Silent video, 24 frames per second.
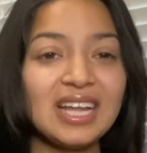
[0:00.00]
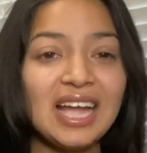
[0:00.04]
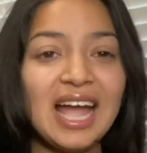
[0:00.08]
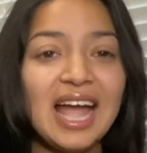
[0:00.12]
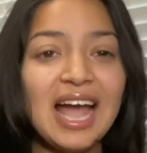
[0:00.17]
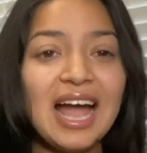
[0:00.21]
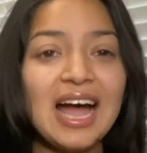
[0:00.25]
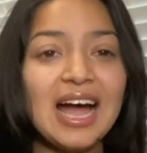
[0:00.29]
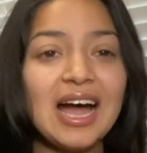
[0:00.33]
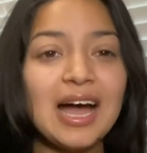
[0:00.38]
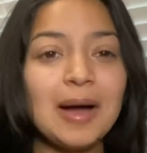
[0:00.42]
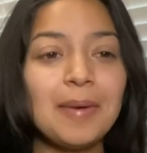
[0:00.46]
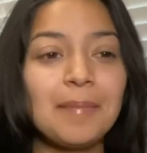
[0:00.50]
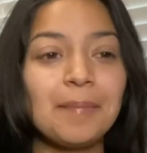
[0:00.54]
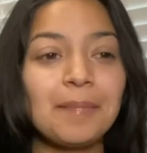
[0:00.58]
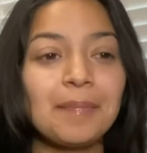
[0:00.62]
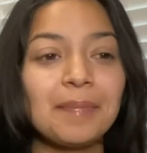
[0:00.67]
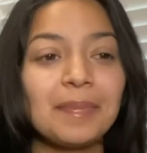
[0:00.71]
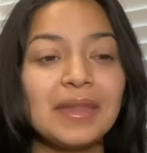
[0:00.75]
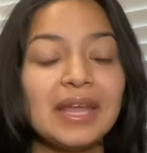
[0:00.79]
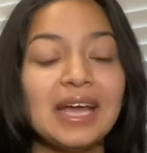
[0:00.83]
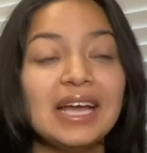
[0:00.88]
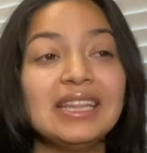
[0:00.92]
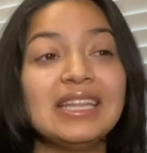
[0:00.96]
And
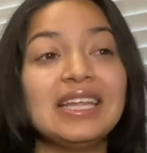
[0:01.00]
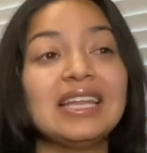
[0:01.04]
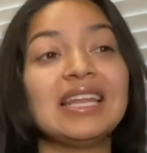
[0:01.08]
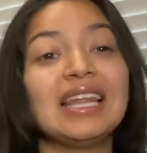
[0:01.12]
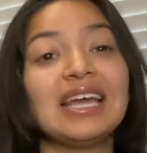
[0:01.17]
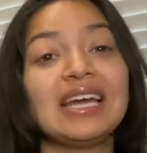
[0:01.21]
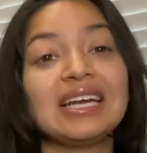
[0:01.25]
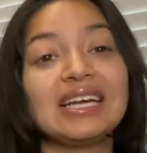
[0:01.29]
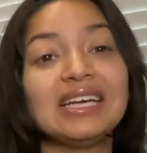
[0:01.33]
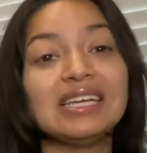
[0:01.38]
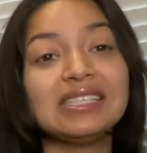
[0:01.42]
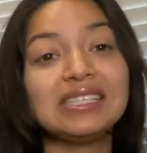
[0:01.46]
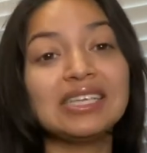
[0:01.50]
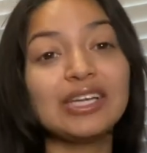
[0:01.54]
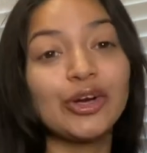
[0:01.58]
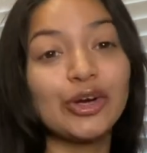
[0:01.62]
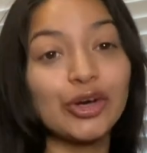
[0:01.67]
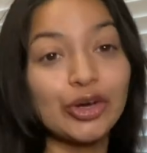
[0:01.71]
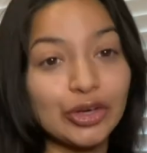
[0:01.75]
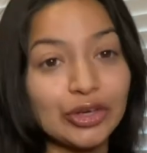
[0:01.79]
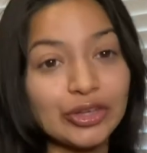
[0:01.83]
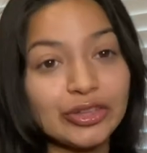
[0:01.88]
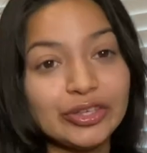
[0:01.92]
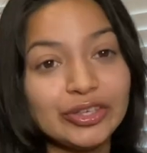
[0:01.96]
then like I said
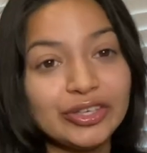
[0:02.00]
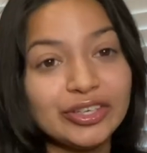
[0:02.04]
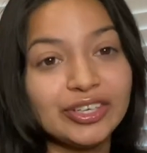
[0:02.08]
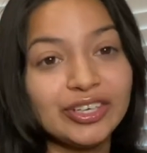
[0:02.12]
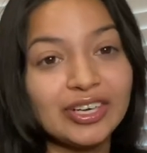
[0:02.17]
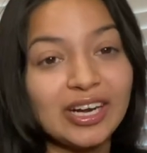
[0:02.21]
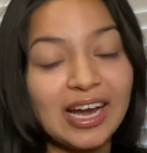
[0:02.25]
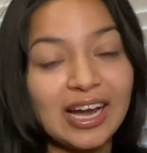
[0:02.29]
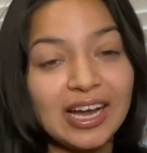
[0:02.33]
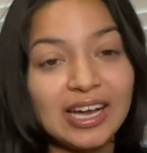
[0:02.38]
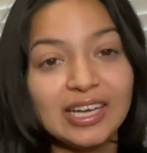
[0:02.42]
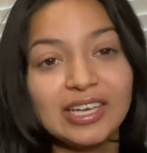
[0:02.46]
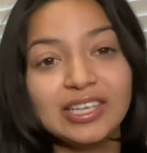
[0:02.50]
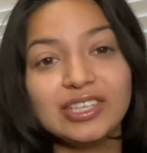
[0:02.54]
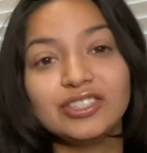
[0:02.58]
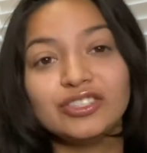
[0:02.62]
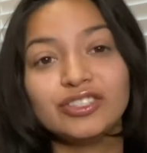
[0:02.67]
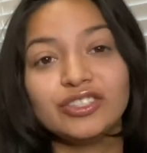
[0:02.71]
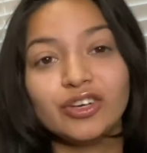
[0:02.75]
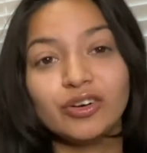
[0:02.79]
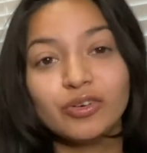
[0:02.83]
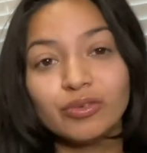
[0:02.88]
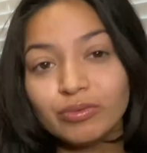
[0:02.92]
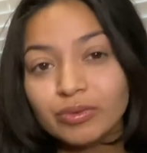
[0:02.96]
earlier, I
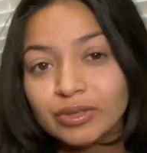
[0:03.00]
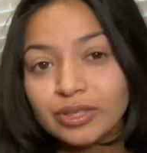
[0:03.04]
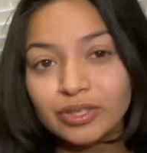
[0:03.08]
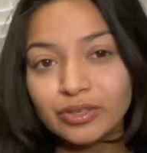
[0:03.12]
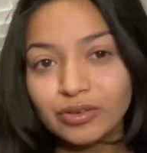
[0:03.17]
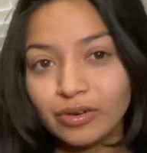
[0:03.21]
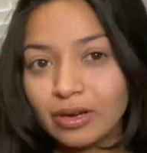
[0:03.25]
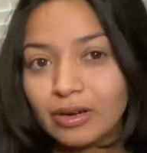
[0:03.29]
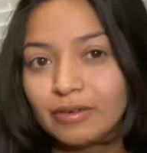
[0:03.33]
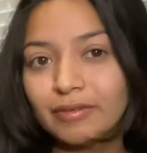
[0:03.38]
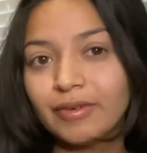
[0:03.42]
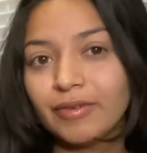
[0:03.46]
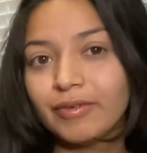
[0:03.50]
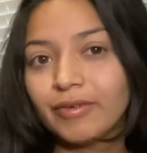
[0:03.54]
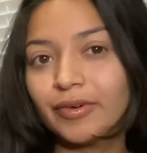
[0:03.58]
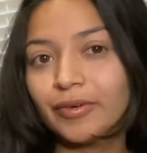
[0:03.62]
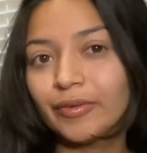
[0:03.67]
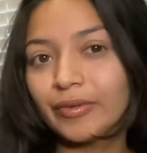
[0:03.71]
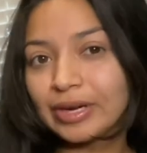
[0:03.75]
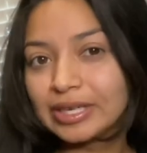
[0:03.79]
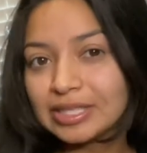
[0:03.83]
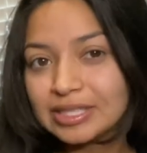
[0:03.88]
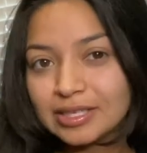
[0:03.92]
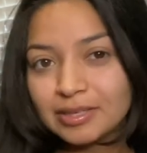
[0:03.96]
don't really go off of a
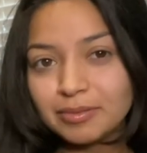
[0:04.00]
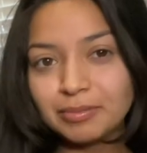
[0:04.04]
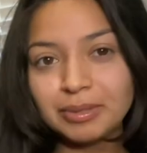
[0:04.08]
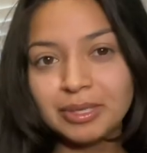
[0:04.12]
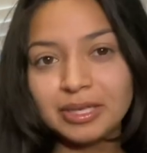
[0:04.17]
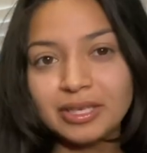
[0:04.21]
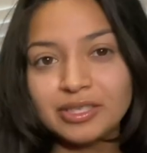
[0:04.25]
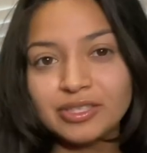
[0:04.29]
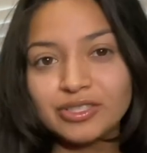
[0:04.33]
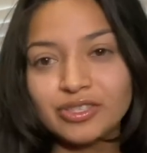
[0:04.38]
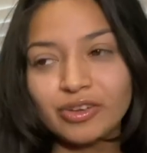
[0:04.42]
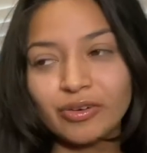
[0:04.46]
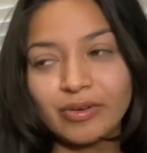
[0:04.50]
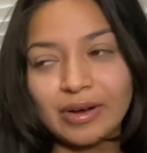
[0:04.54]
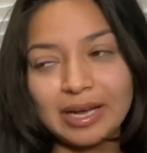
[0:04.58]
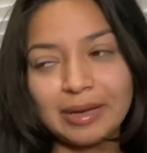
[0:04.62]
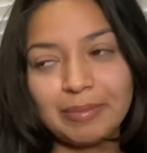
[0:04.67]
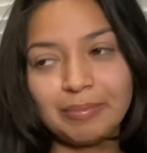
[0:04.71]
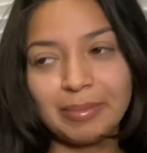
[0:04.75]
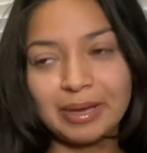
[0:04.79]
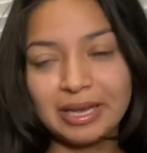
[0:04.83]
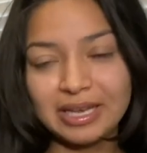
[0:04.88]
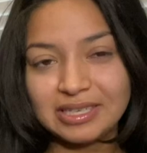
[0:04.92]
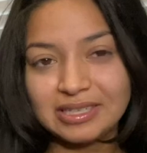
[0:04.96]
recipe, so I
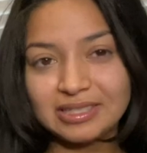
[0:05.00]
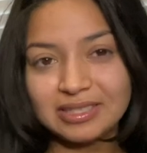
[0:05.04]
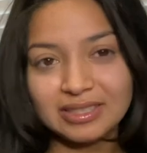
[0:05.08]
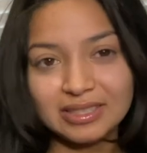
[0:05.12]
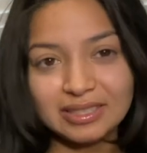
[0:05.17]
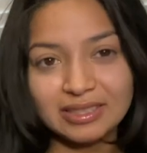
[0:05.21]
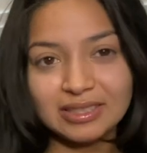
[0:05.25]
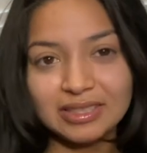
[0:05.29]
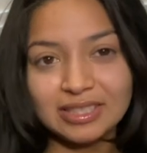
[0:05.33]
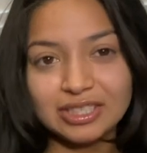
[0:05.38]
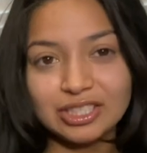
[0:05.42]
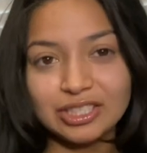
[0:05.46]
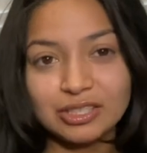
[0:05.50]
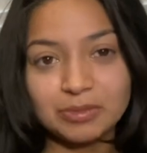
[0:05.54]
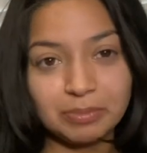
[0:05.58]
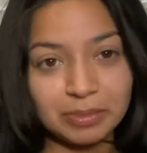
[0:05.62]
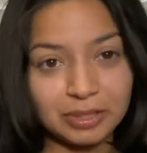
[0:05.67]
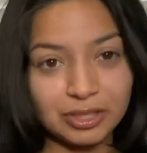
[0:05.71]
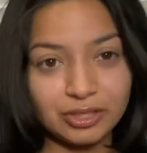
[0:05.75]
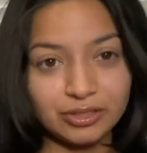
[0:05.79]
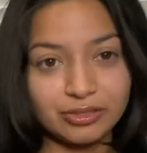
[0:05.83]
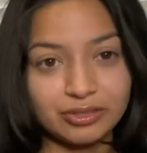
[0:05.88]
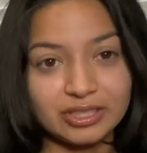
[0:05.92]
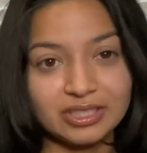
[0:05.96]
basically just
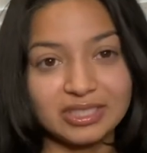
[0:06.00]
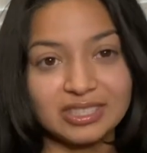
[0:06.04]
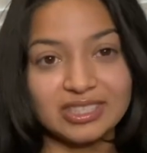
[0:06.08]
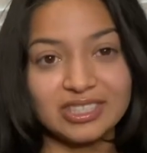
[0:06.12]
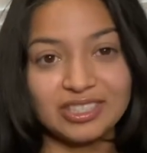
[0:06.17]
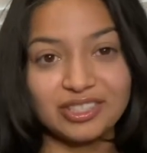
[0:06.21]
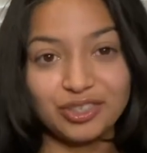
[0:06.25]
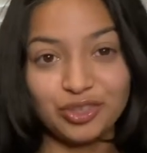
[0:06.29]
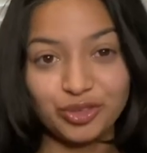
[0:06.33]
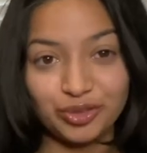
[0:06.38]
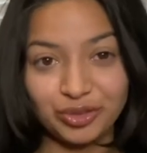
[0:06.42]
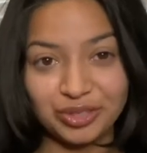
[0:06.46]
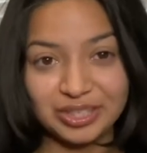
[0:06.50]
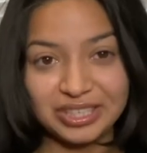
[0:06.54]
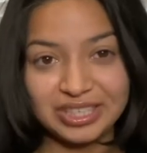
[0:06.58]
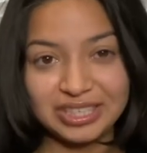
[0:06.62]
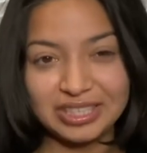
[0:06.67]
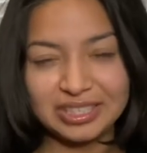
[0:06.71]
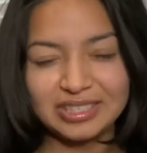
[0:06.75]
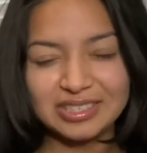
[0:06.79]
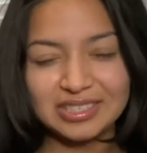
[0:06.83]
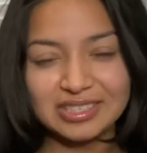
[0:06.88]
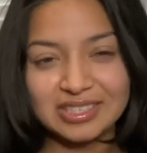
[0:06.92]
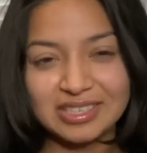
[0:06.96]
Pinterest the
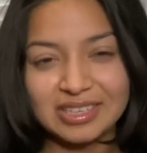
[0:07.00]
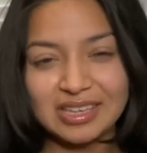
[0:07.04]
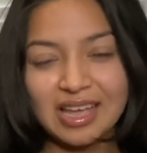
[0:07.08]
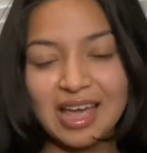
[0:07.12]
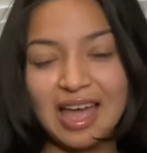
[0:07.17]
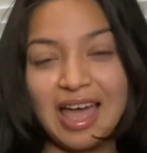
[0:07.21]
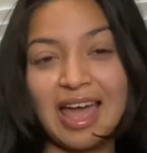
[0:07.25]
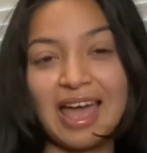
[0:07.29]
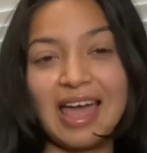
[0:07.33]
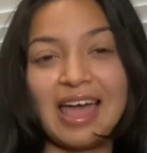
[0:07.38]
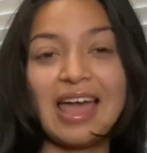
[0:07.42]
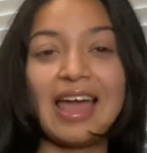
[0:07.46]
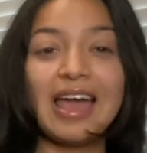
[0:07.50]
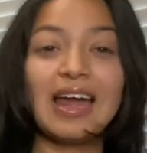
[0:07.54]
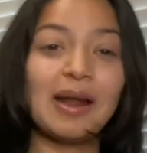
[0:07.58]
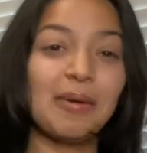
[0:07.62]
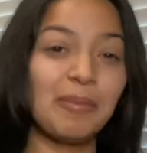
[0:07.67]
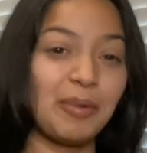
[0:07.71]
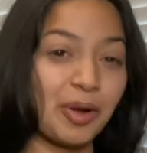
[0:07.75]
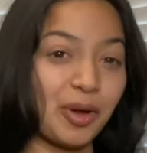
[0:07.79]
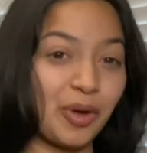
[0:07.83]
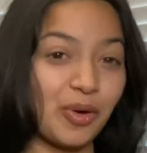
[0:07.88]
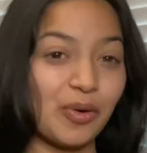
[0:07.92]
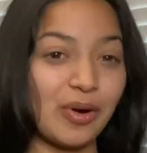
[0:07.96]
ingredients and I'm
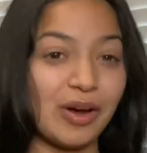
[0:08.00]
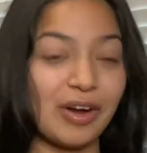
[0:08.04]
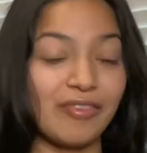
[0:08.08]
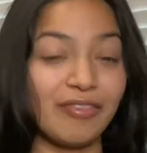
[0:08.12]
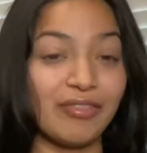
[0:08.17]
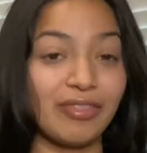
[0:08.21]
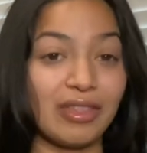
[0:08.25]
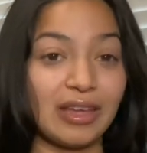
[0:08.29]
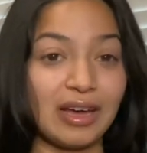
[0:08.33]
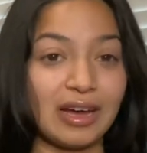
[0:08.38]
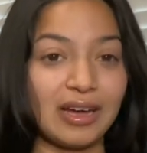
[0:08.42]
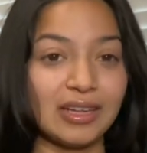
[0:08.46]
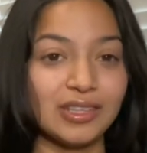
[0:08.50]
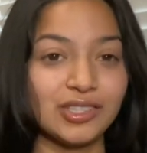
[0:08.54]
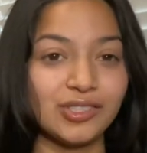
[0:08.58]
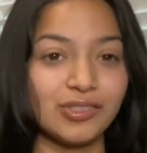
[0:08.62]
gonna go off that.